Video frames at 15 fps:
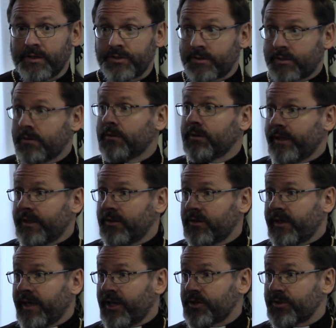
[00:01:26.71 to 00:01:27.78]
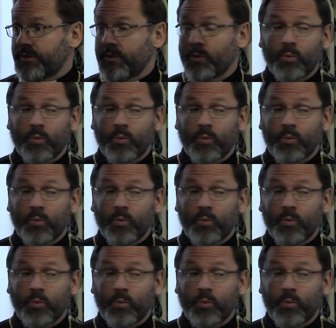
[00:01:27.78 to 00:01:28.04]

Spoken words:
school education,